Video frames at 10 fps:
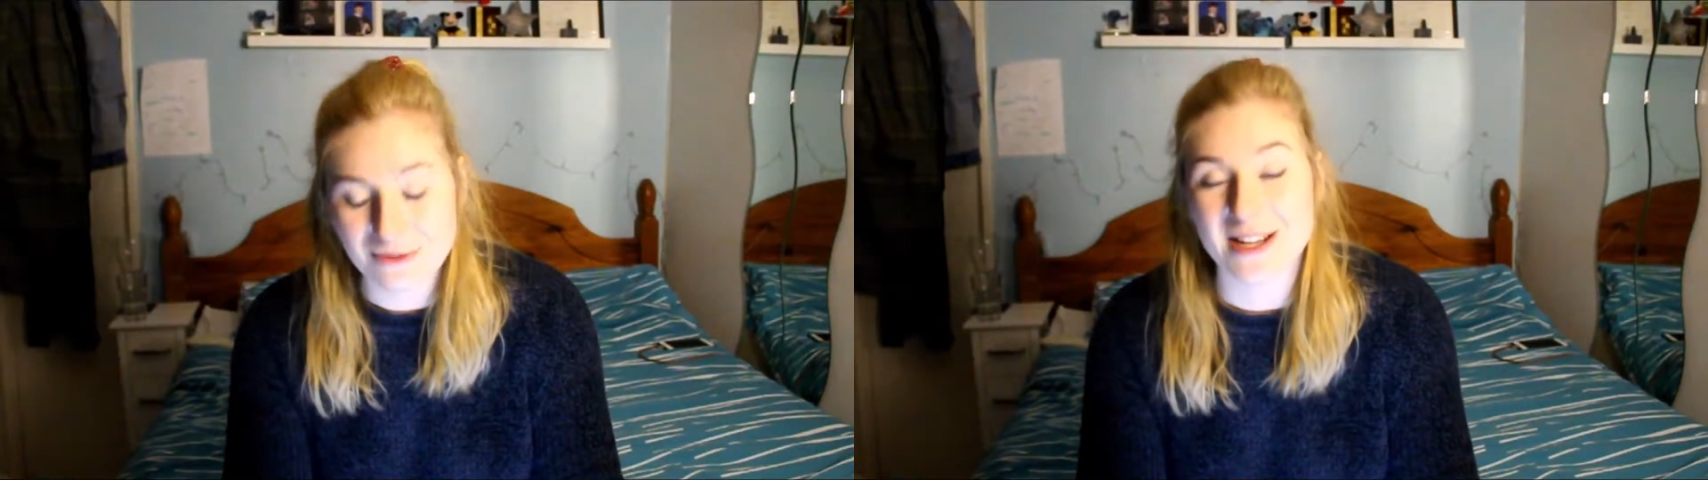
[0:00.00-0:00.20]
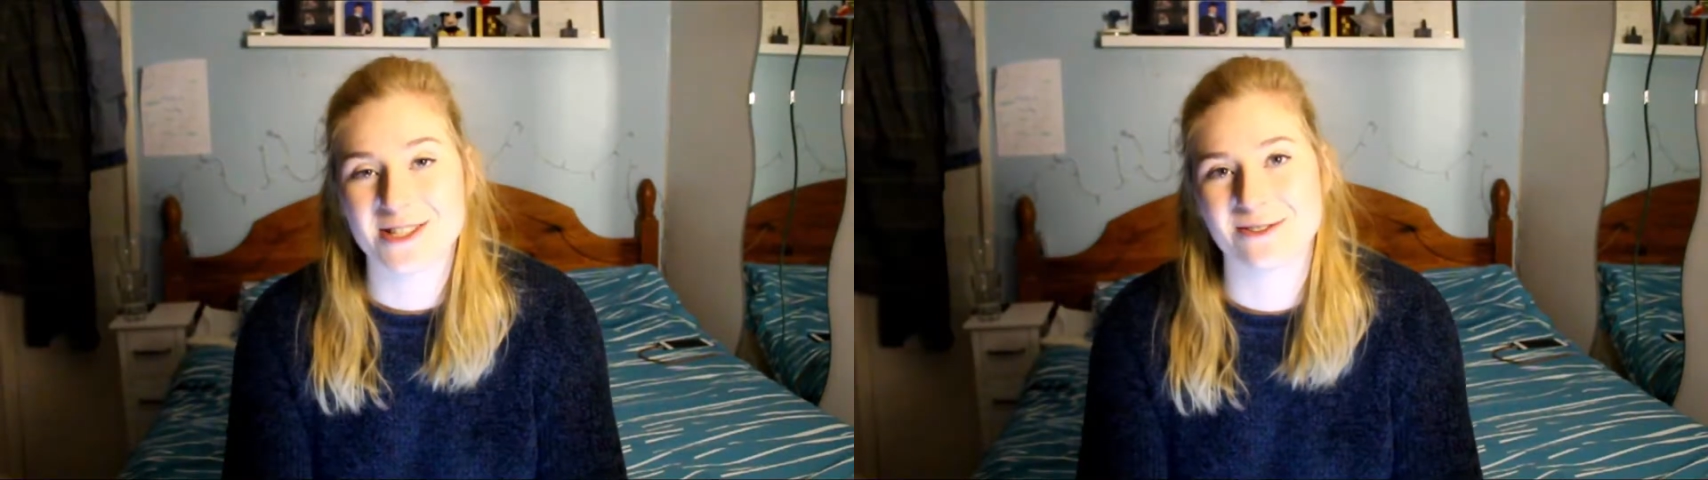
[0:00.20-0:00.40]

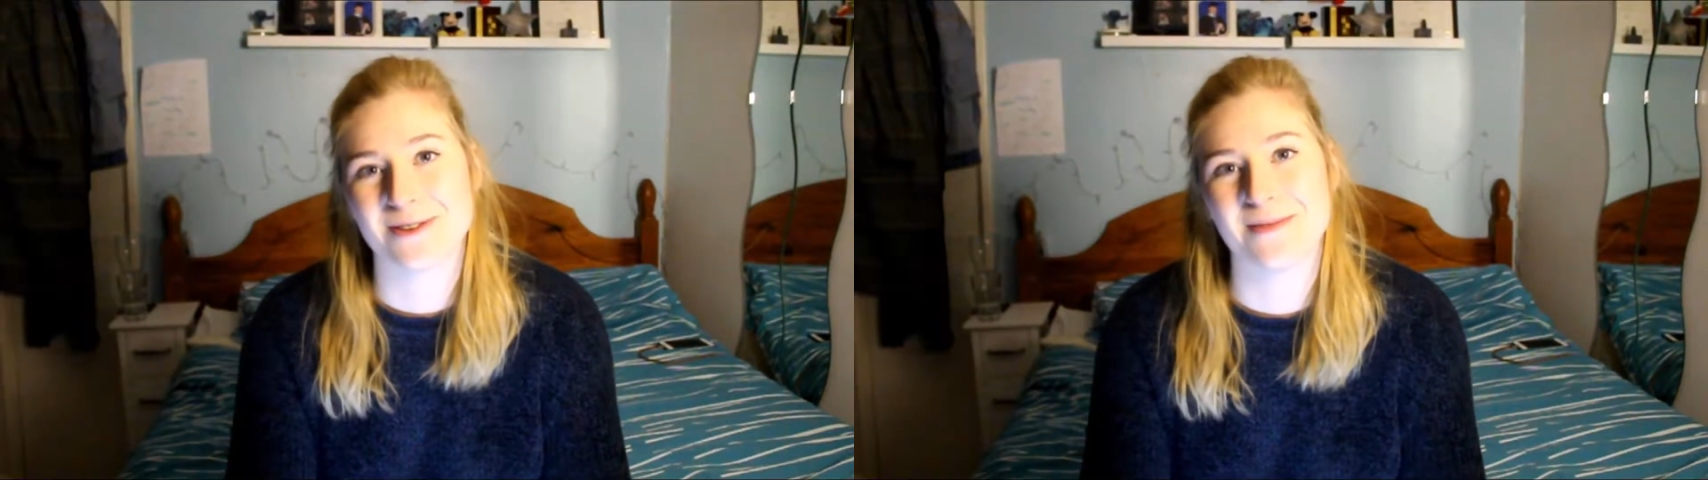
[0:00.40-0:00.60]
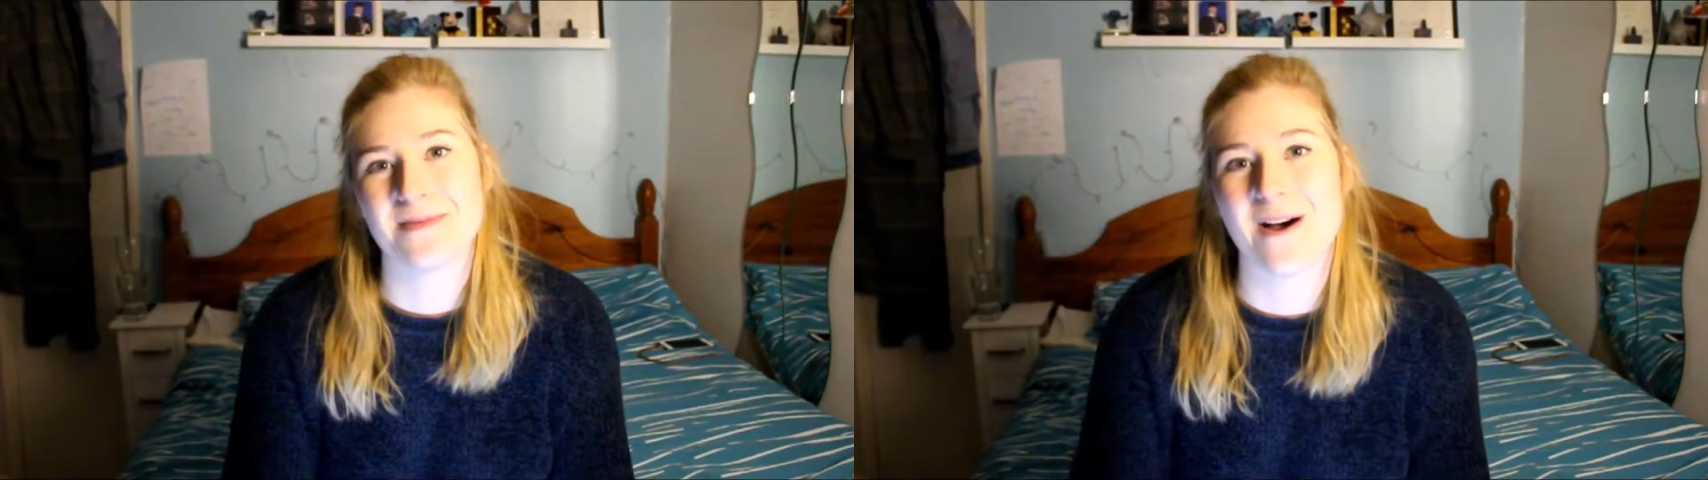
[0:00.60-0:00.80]

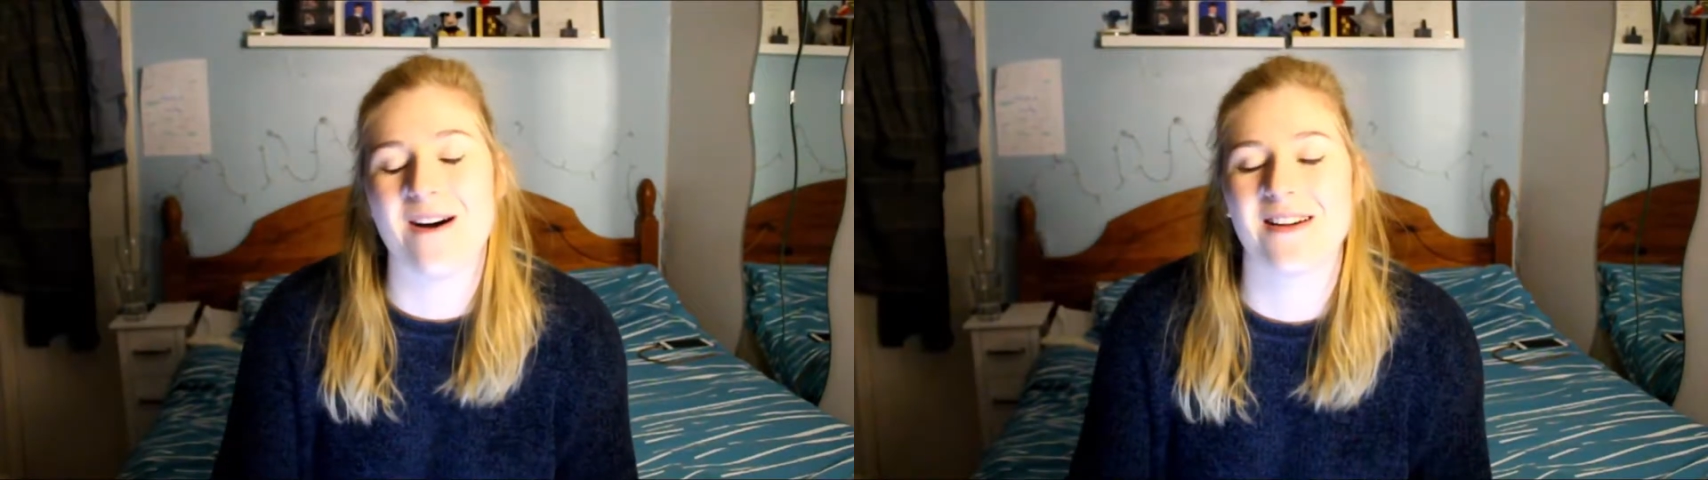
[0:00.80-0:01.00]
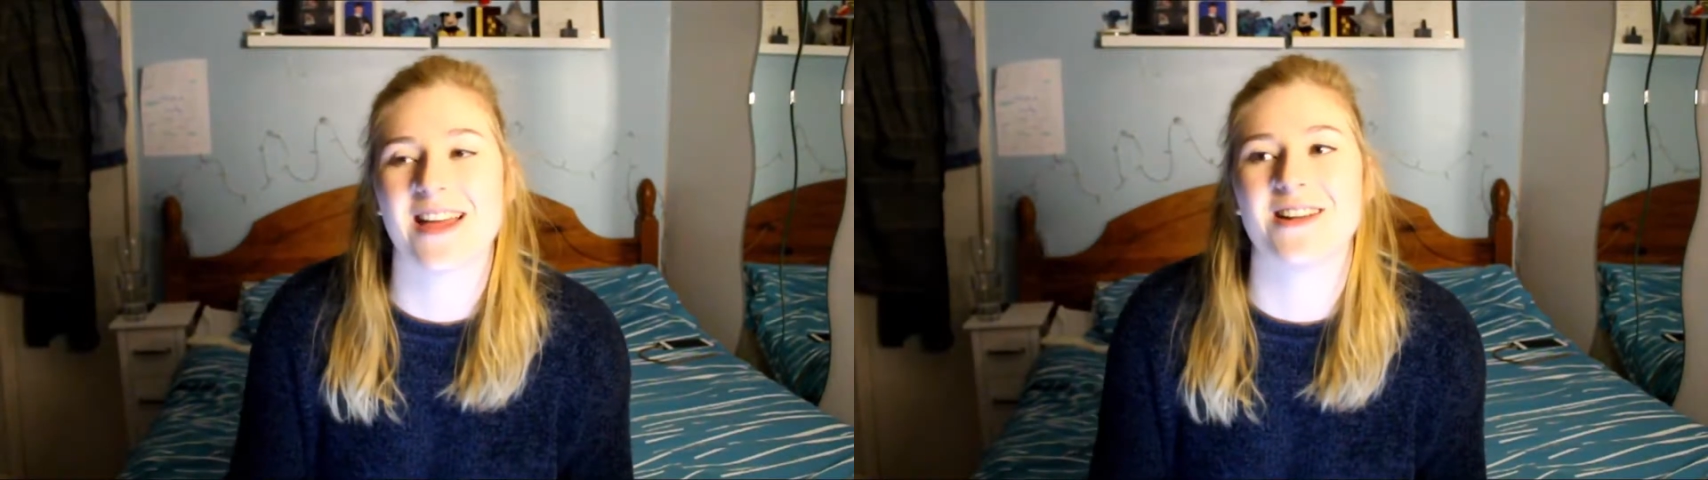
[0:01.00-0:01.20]
restaurant,
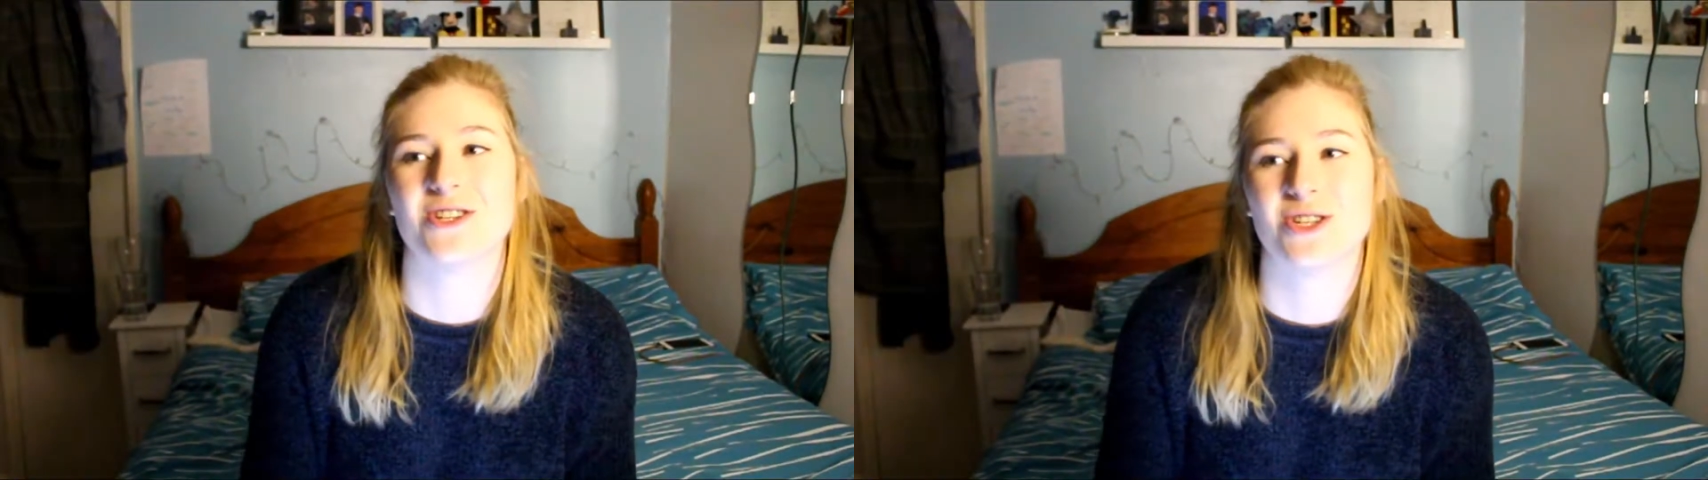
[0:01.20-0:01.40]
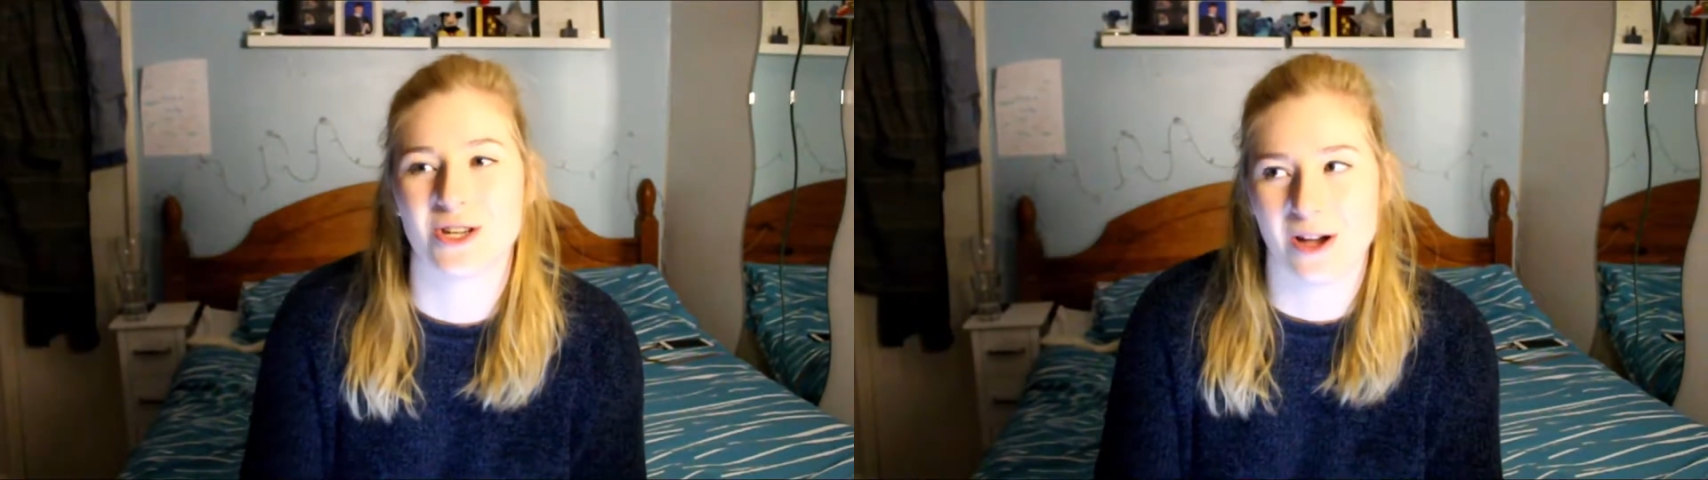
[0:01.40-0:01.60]
park and
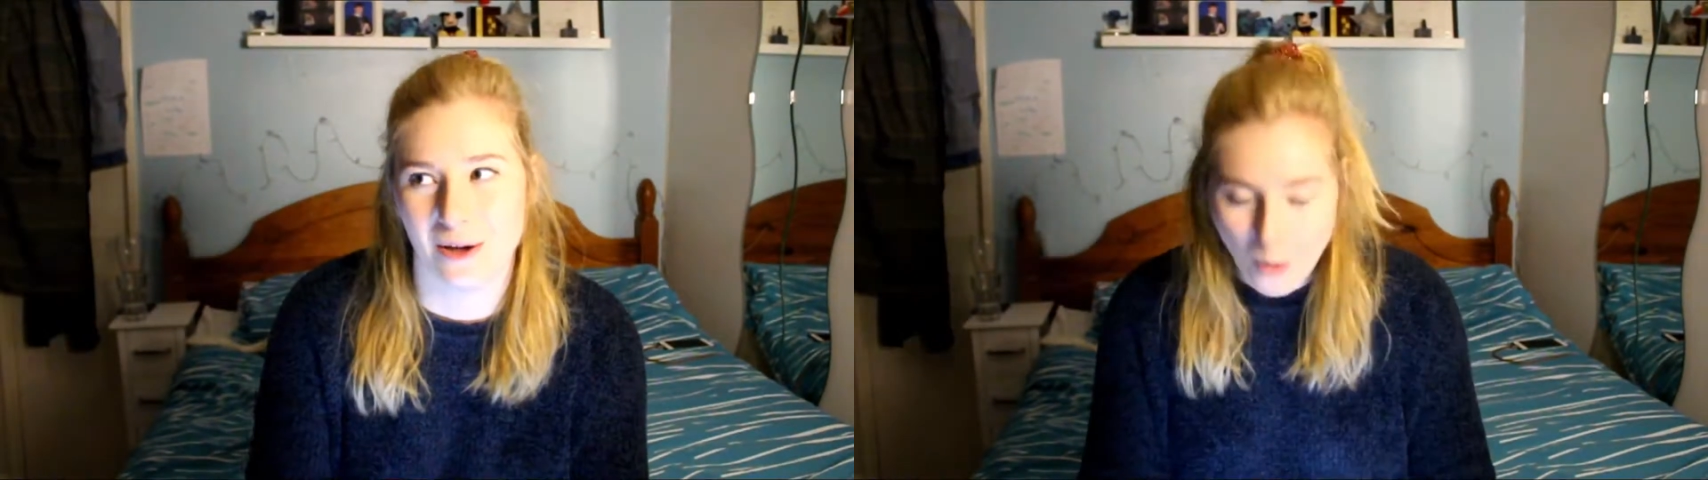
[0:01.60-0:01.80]
show.